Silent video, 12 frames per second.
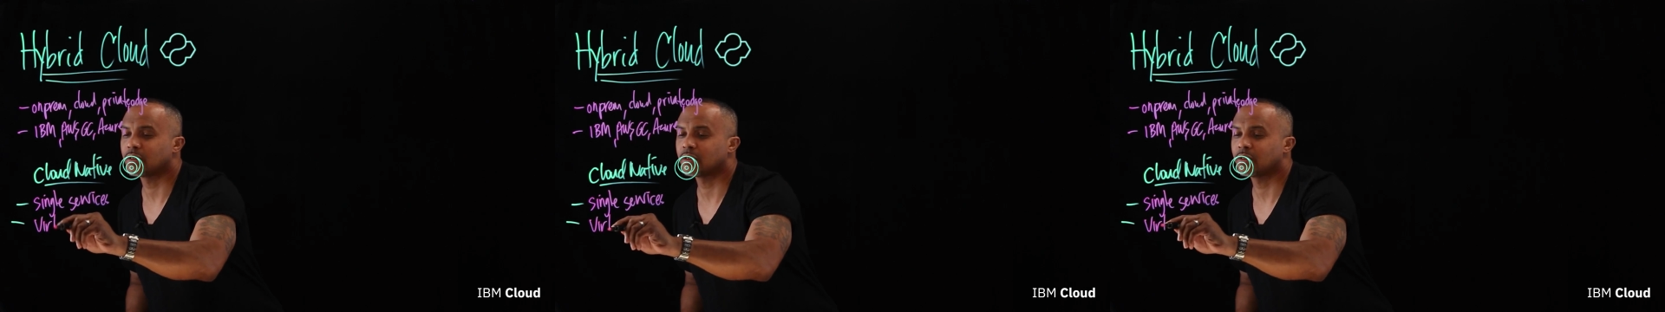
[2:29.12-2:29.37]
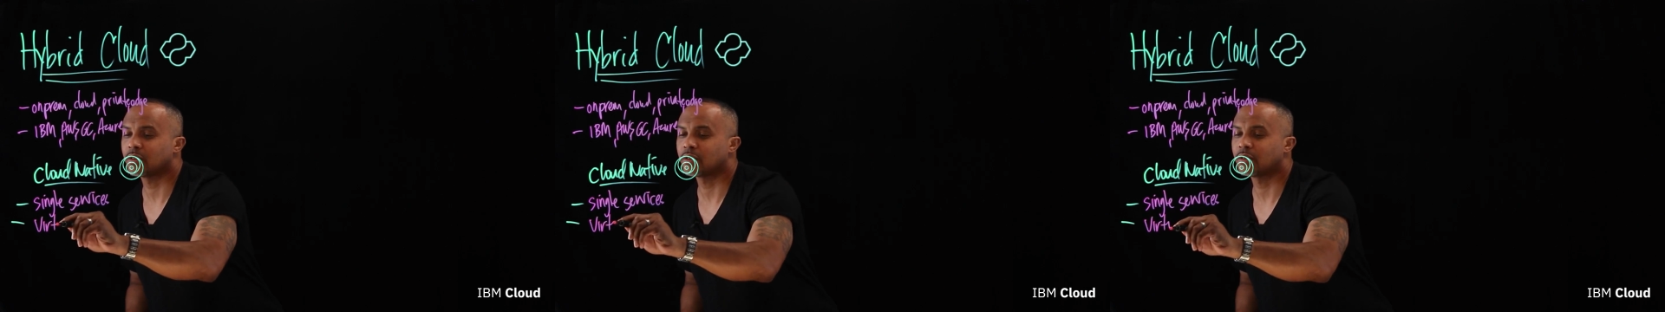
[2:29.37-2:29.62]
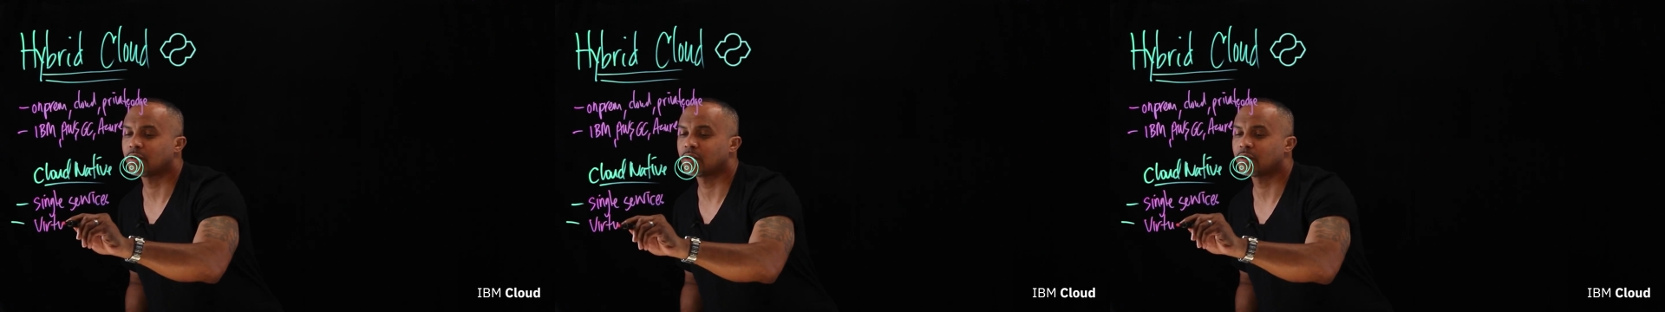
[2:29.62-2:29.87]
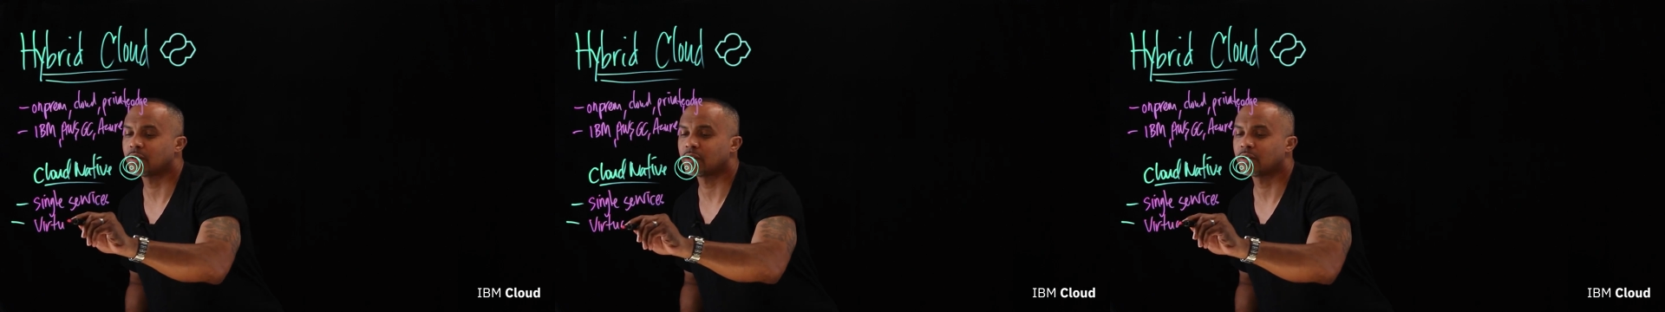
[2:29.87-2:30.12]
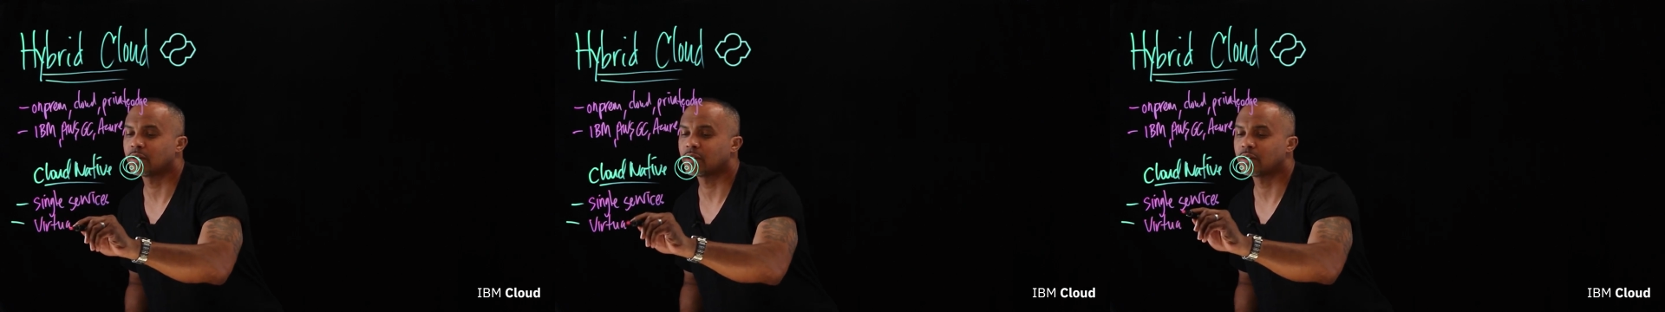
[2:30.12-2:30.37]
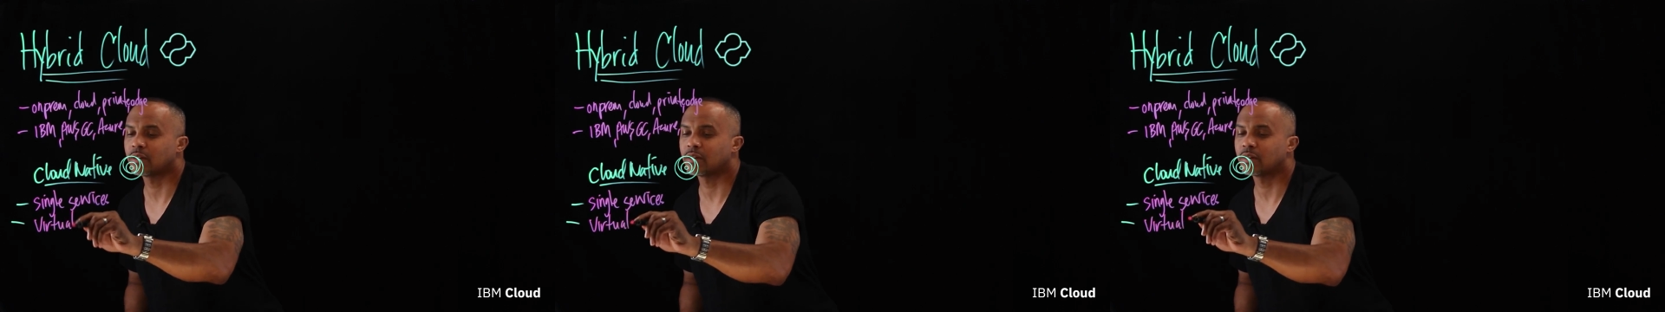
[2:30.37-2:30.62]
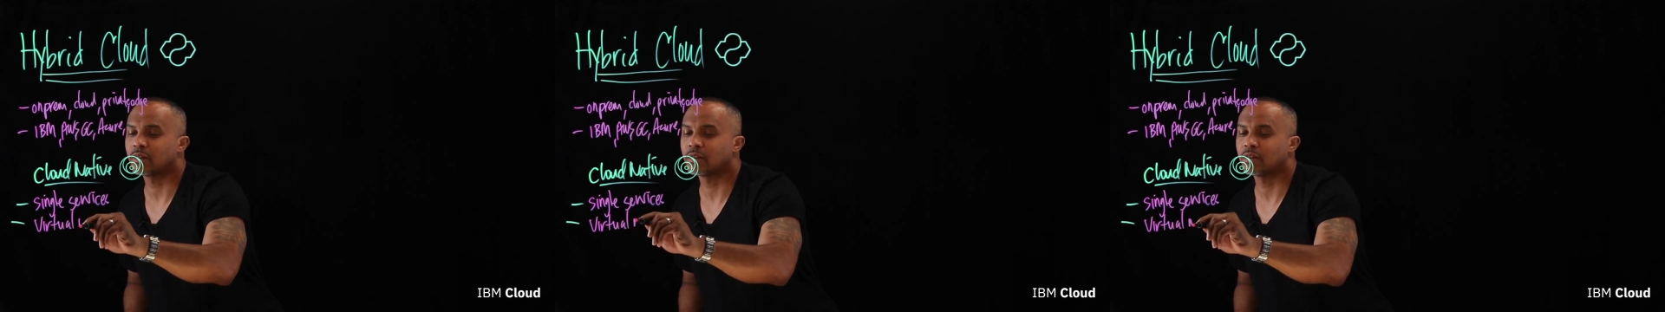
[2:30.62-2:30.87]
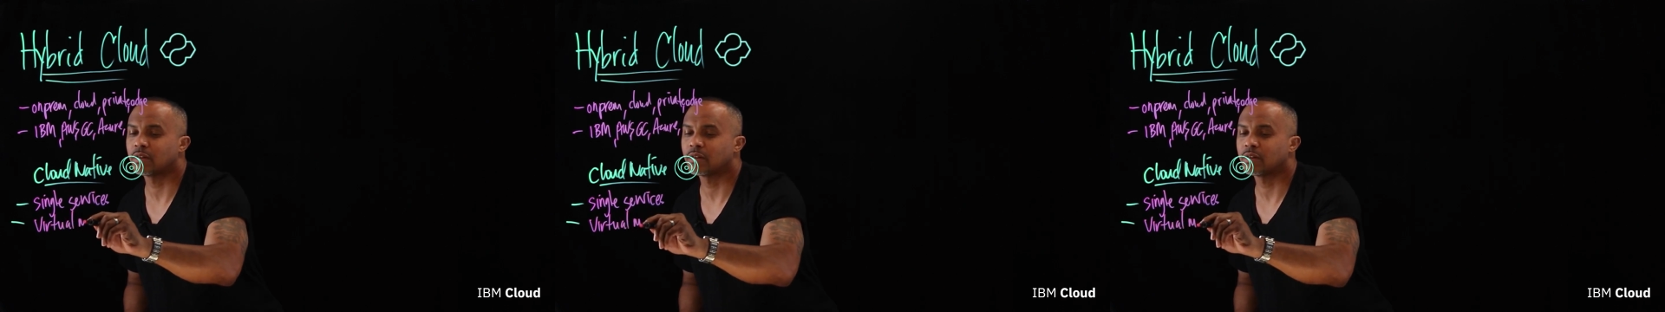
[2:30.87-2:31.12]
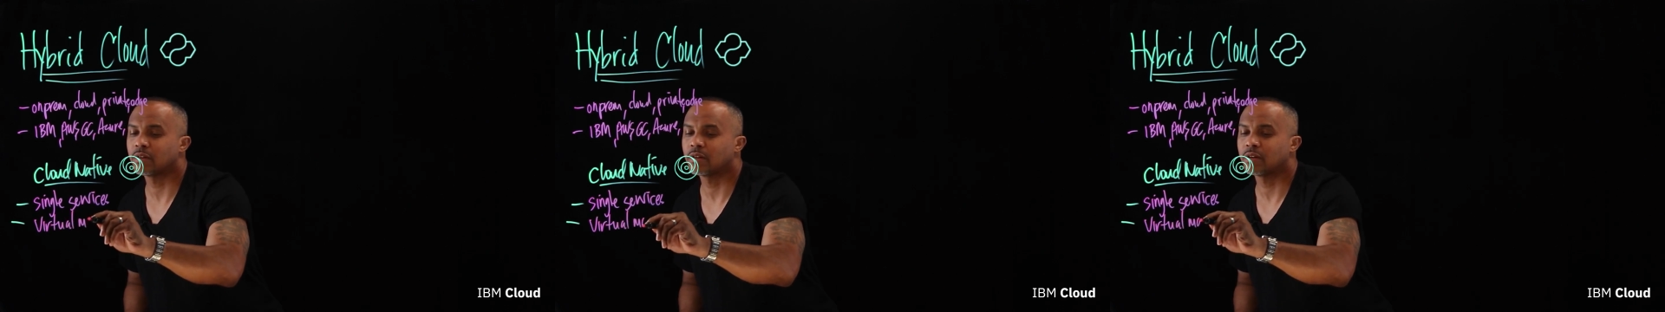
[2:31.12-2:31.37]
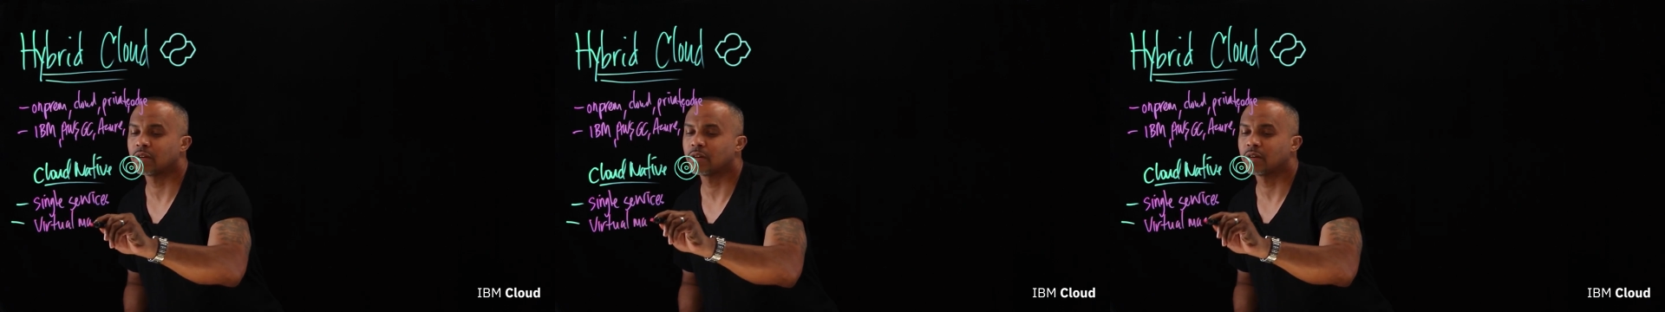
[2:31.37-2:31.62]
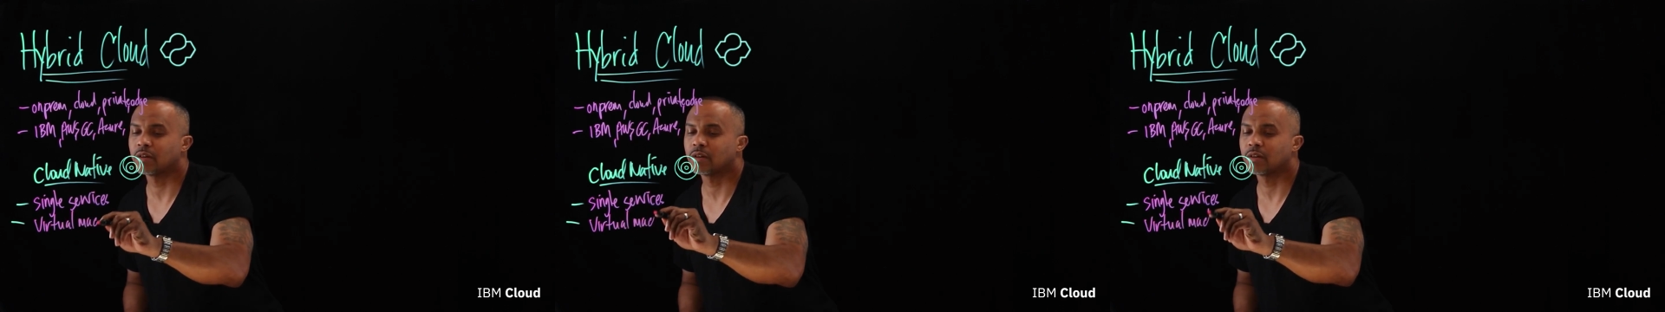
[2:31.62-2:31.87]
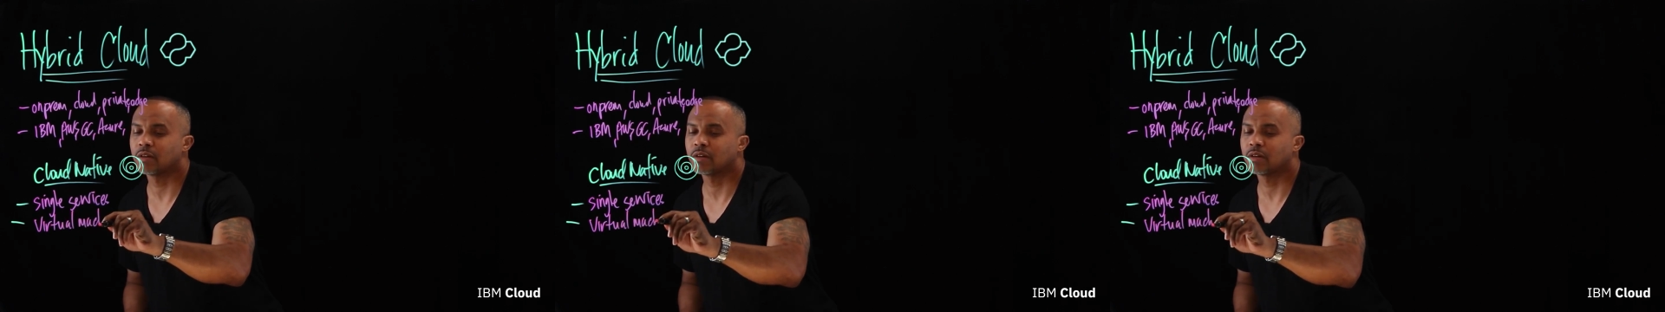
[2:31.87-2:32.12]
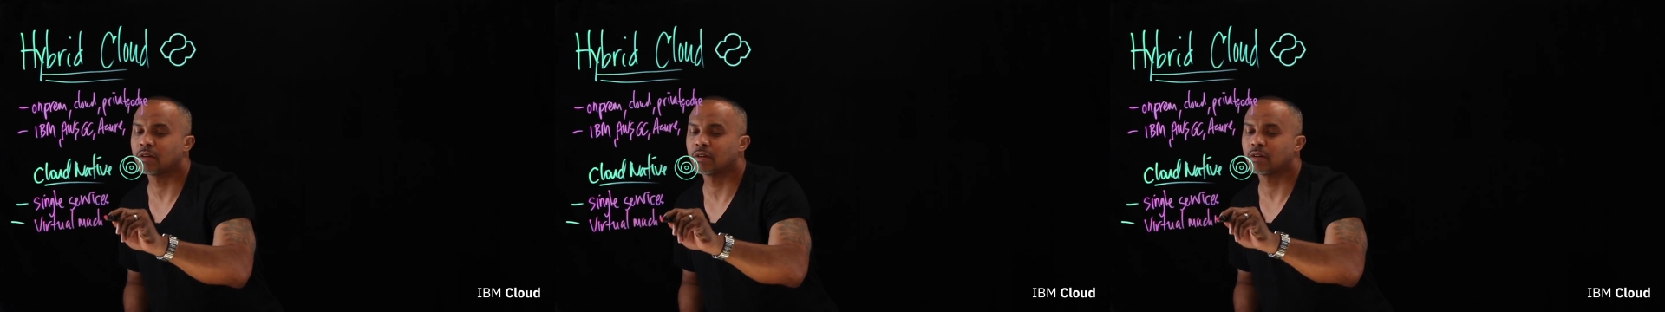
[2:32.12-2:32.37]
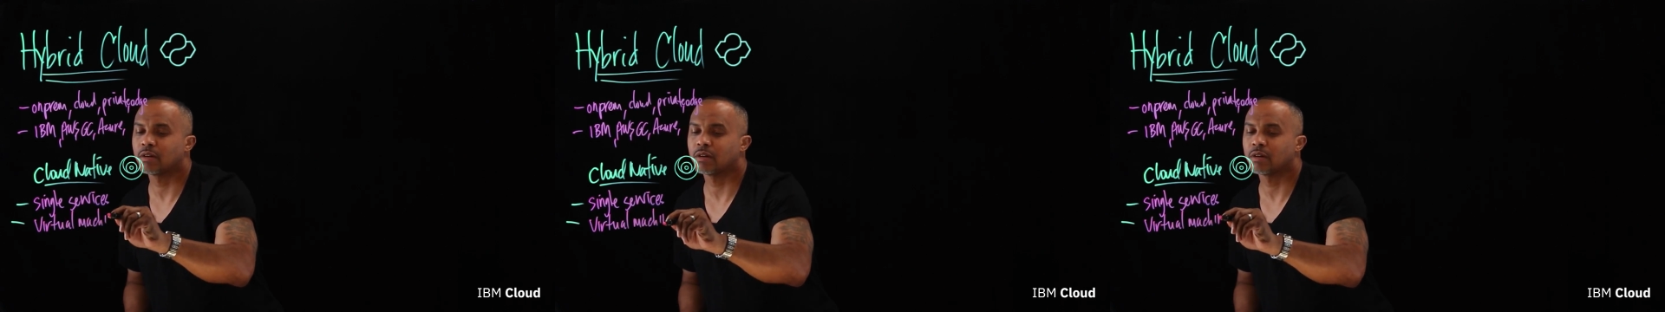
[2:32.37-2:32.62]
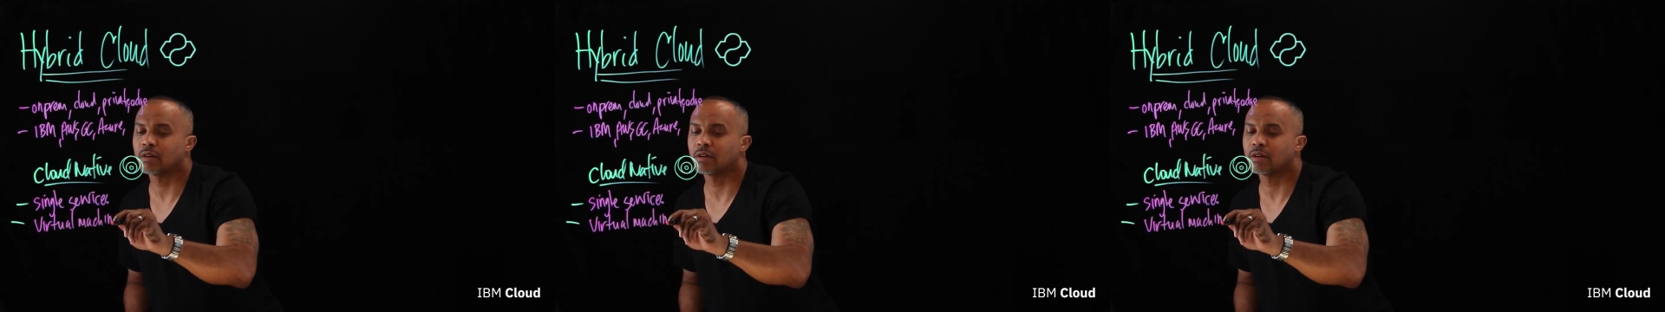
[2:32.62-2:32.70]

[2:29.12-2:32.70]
Nothing is said.